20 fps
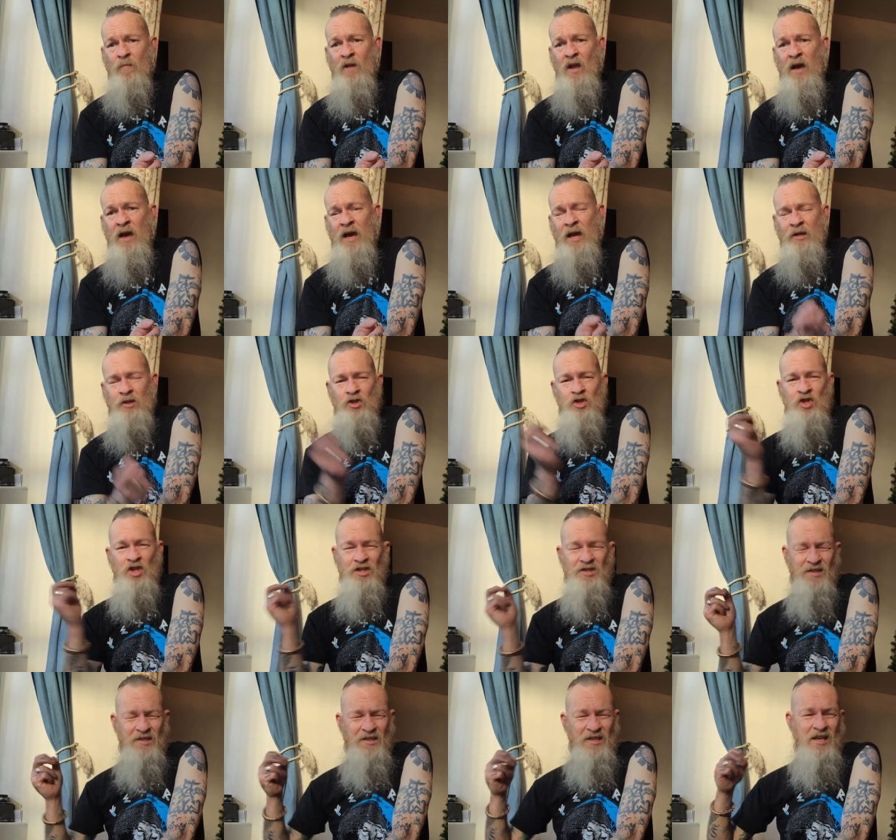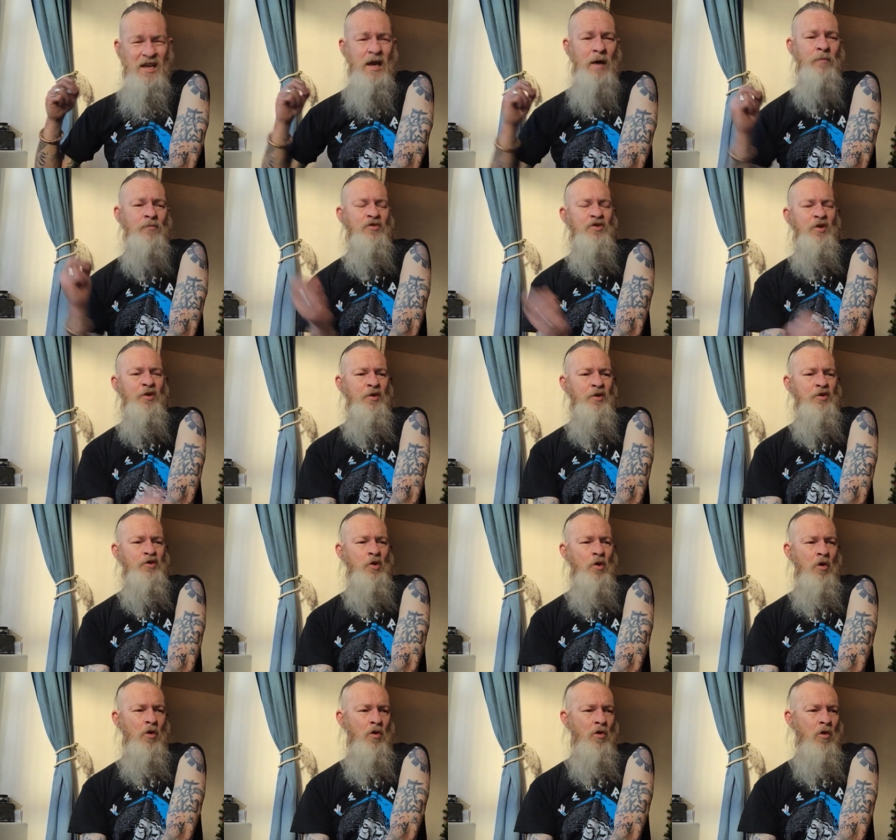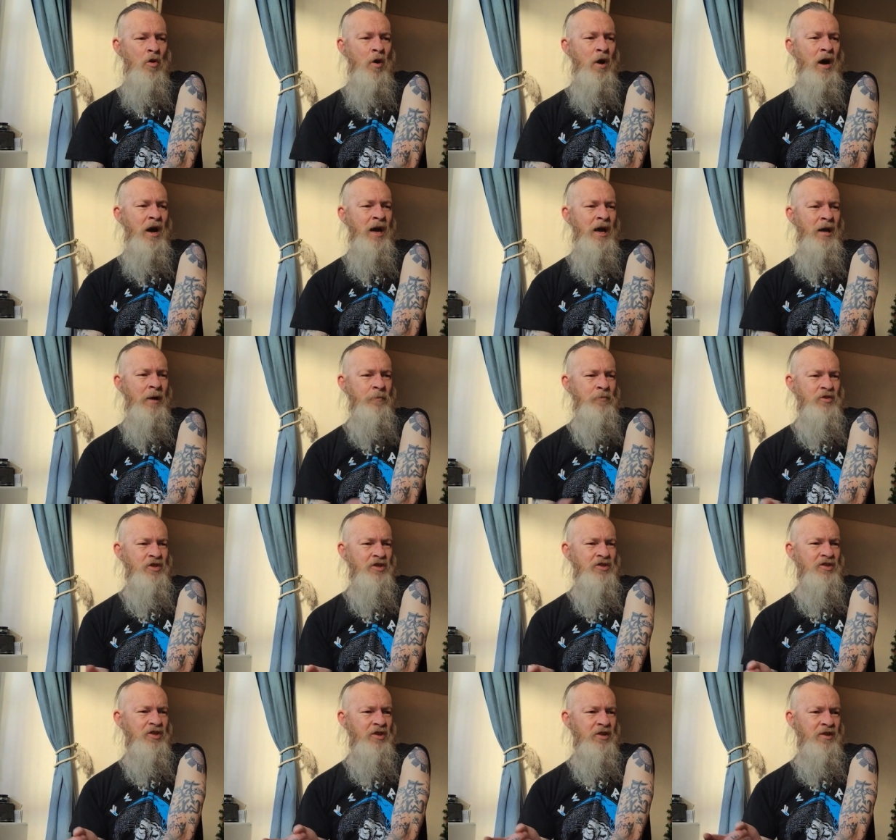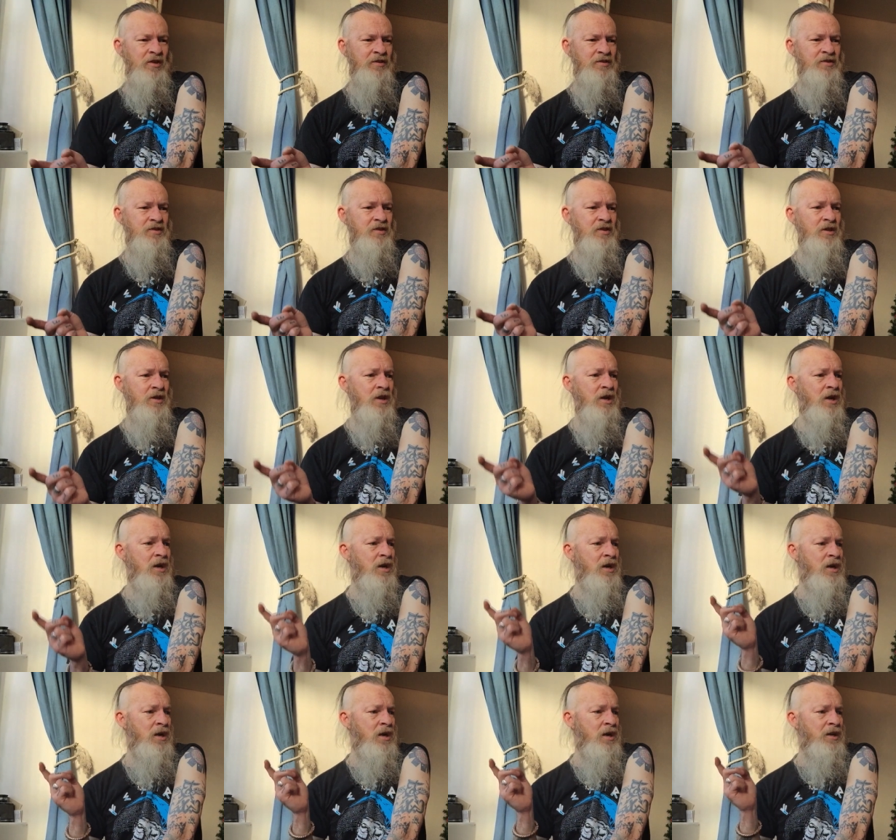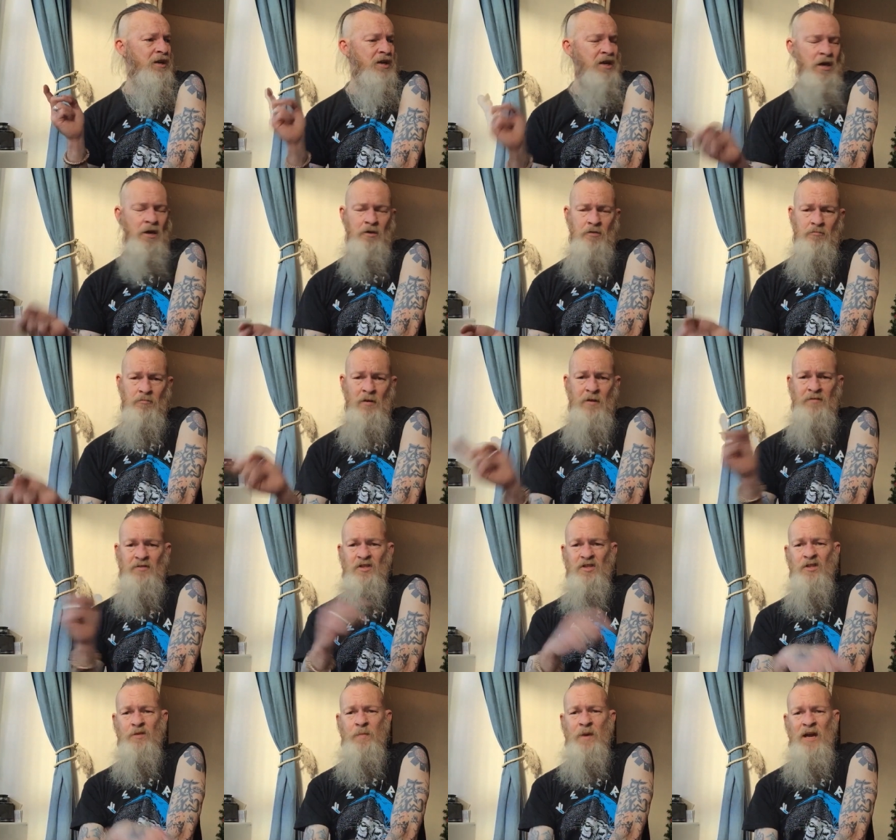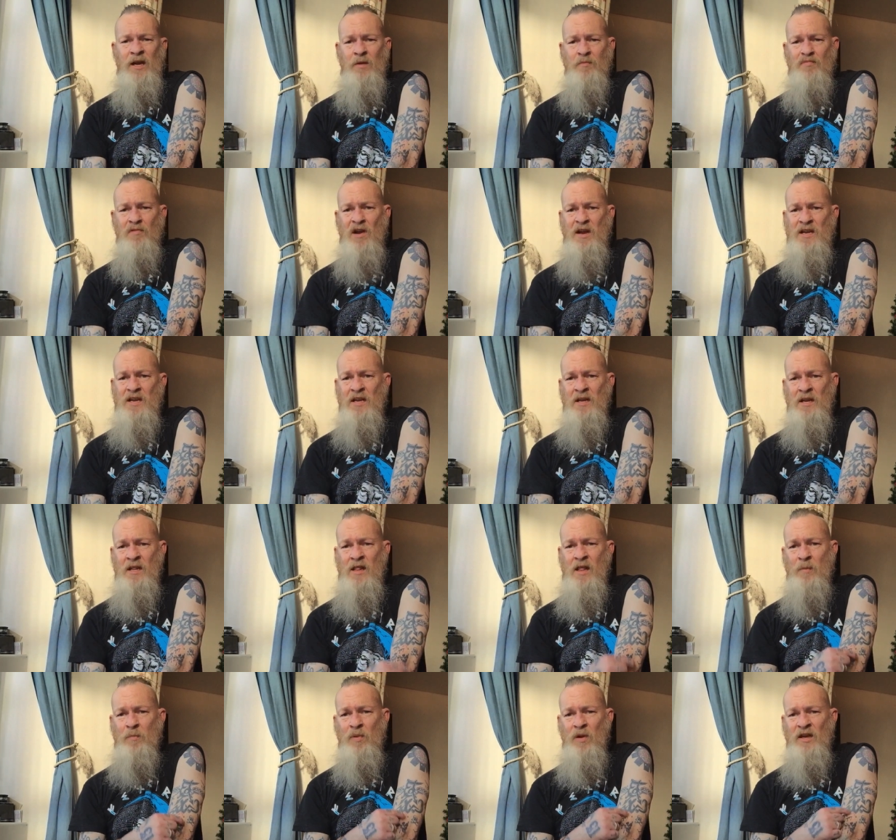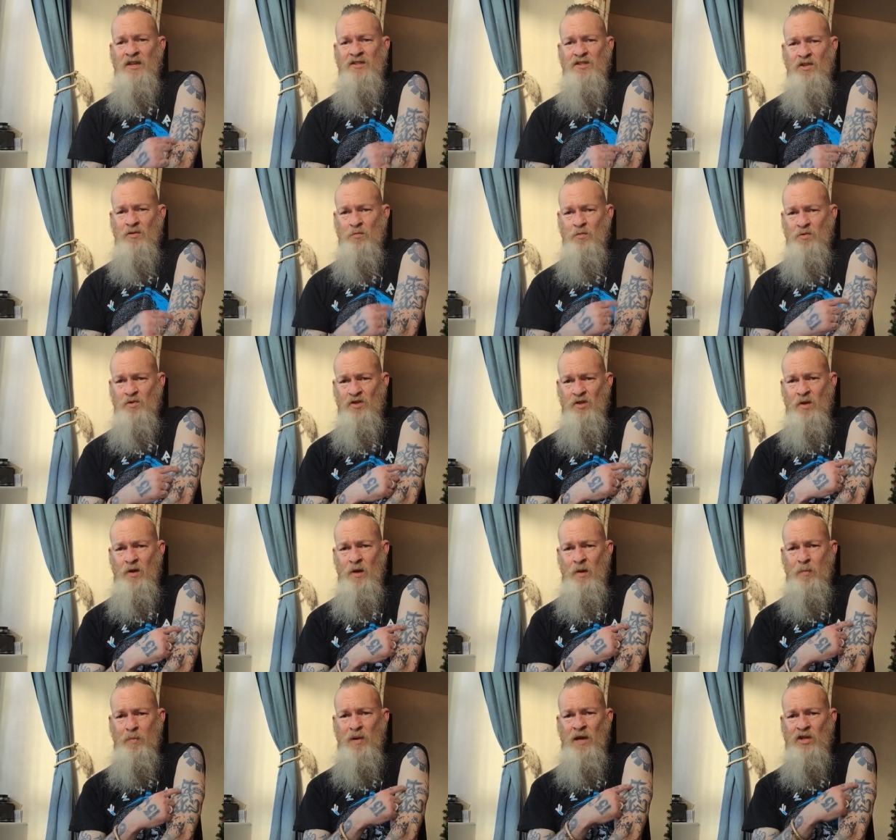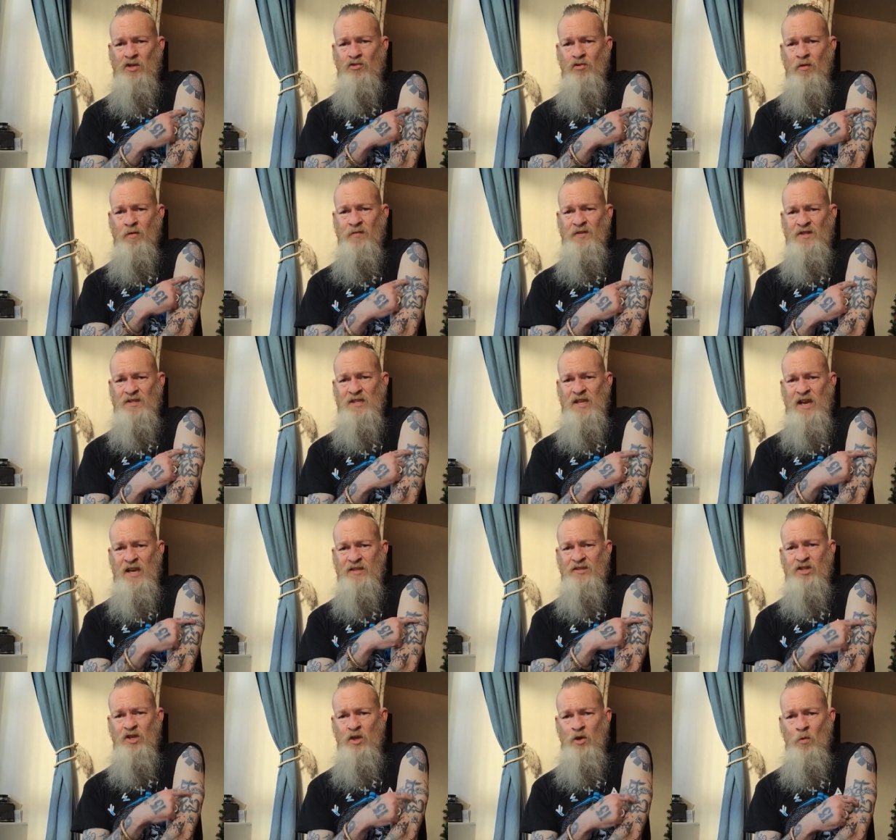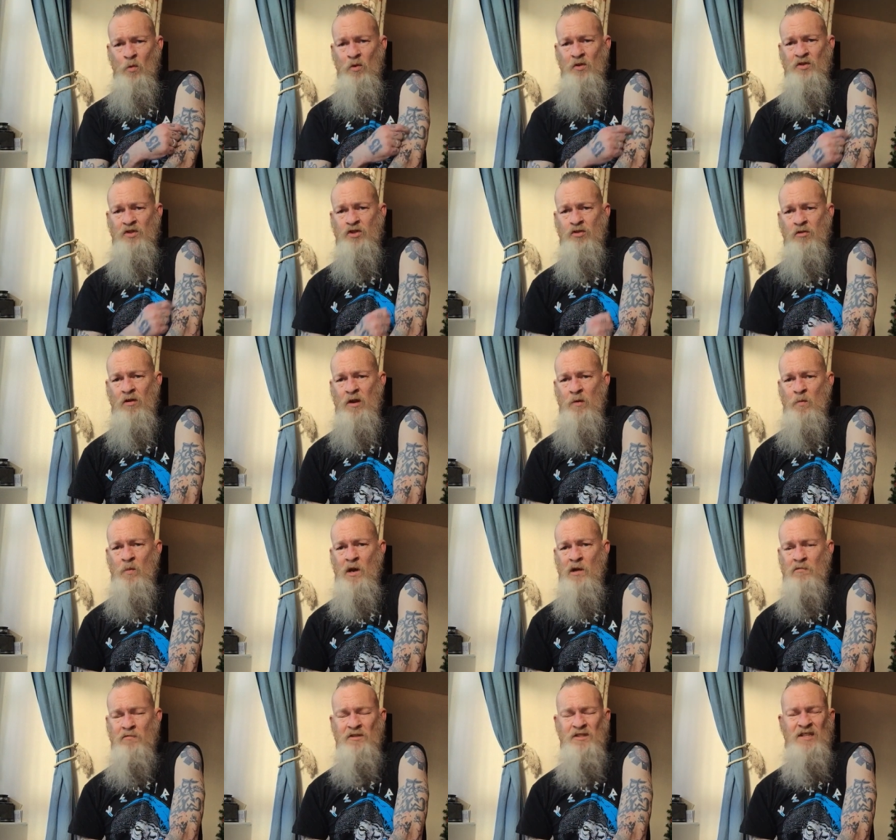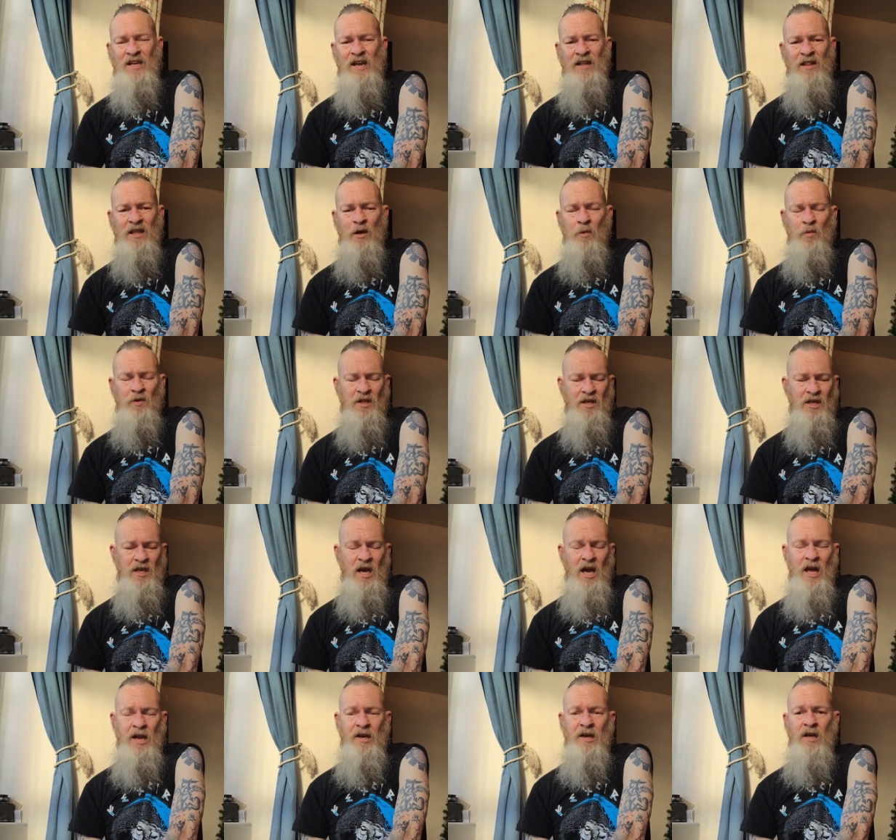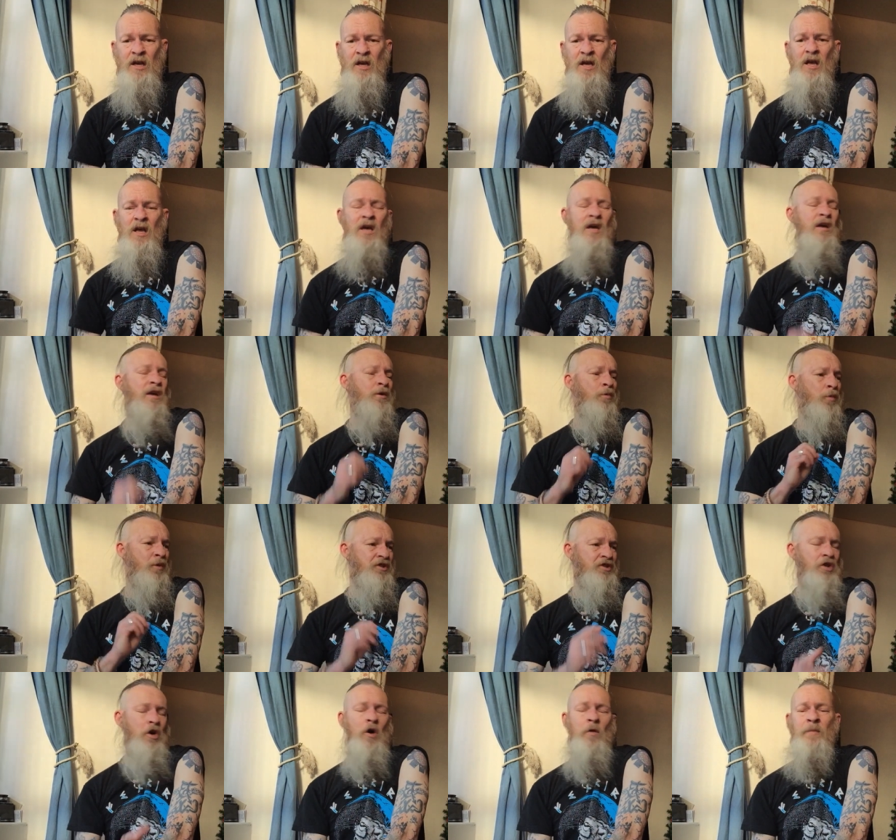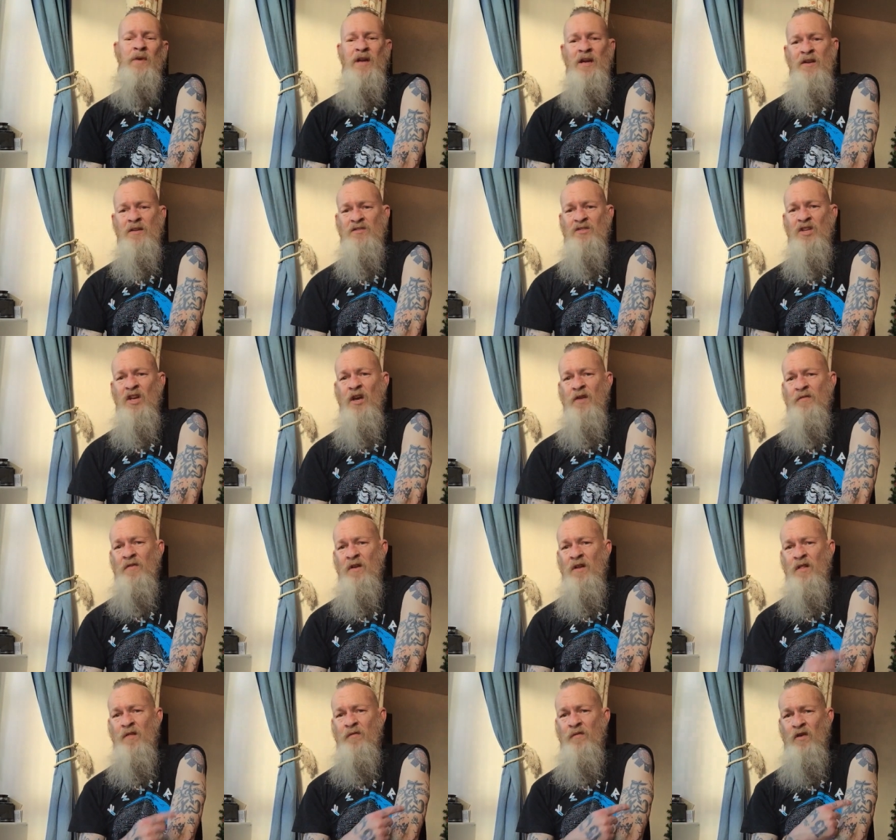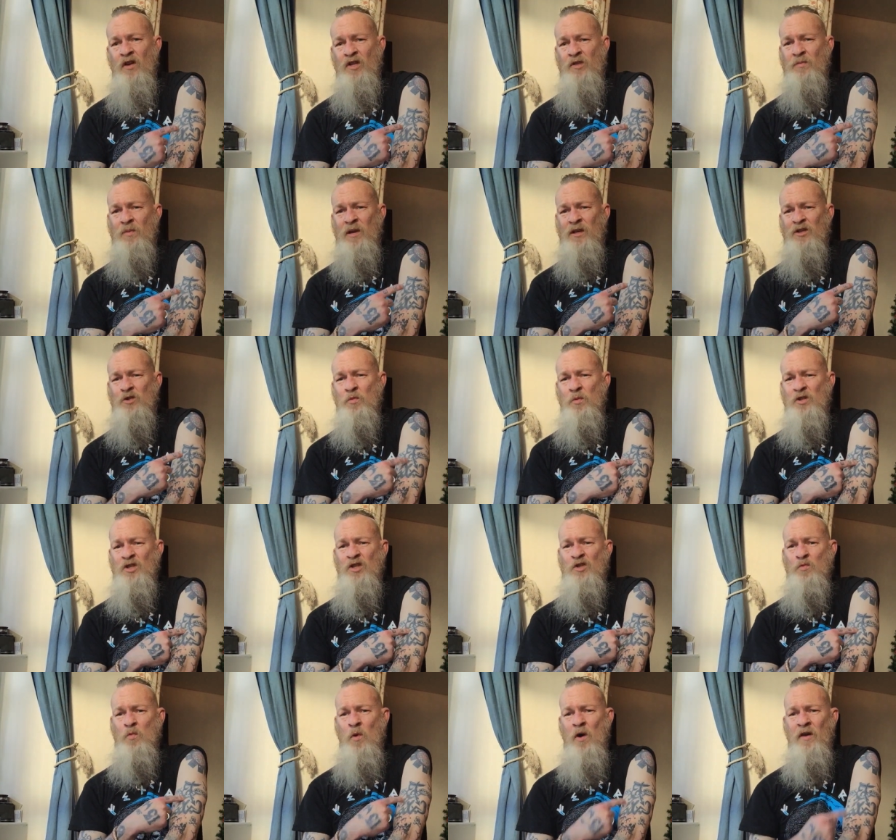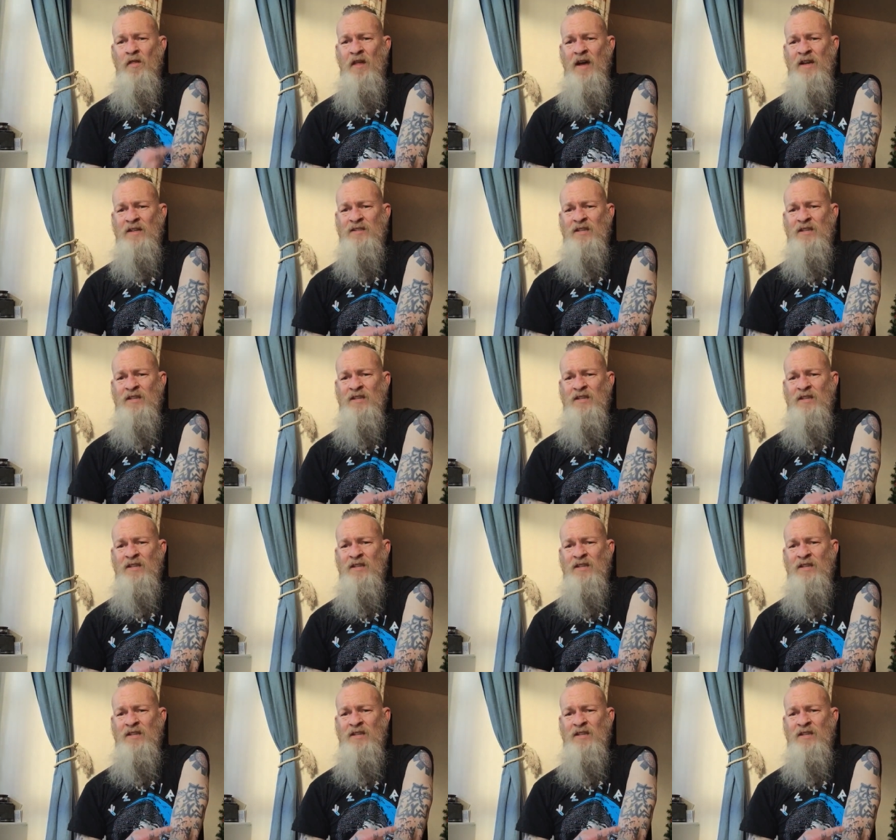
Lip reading: And just as he comes through the door, just as Keanu Reeves is about to break in their place, there was a picture of his tattoo on the screen where he sat there with a gun. which got me into surfing in the first place, which is why that